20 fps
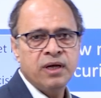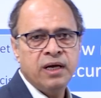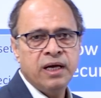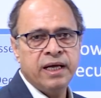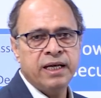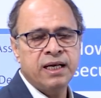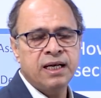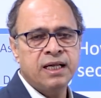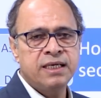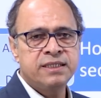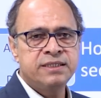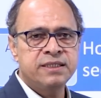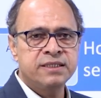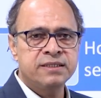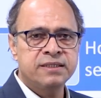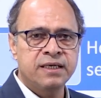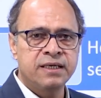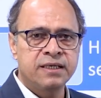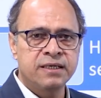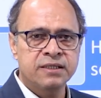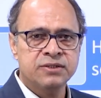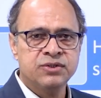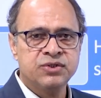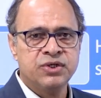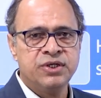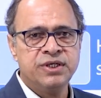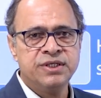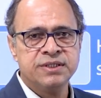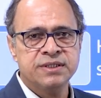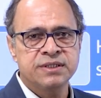analyzing the
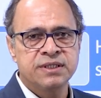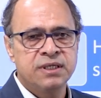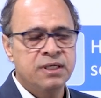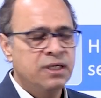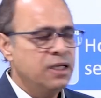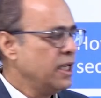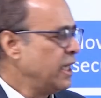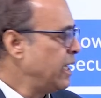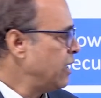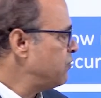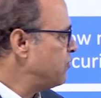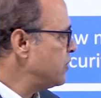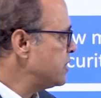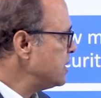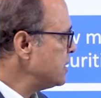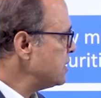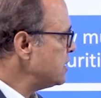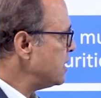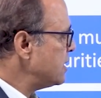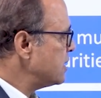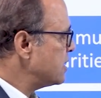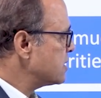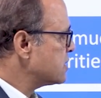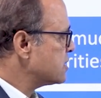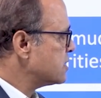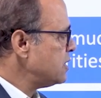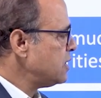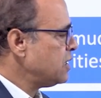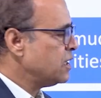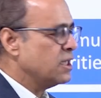industries, and within the
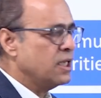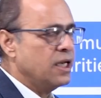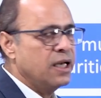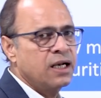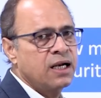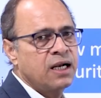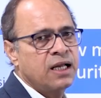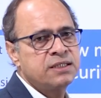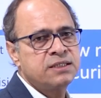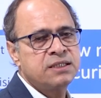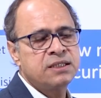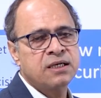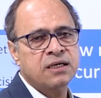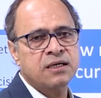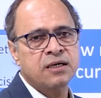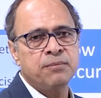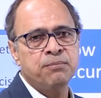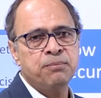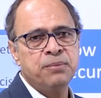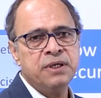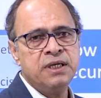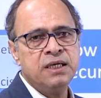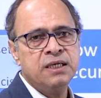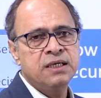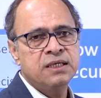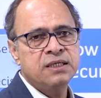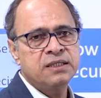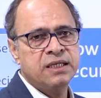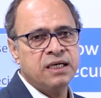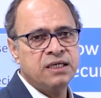industry, analyzing the company
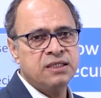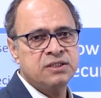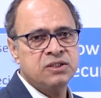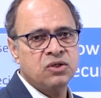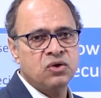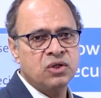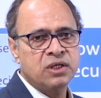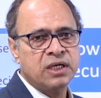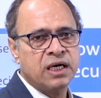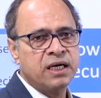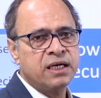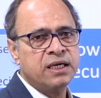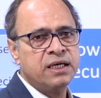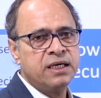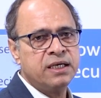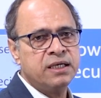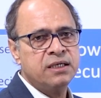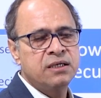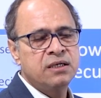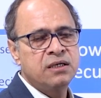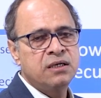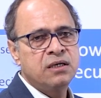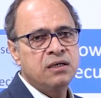that is your target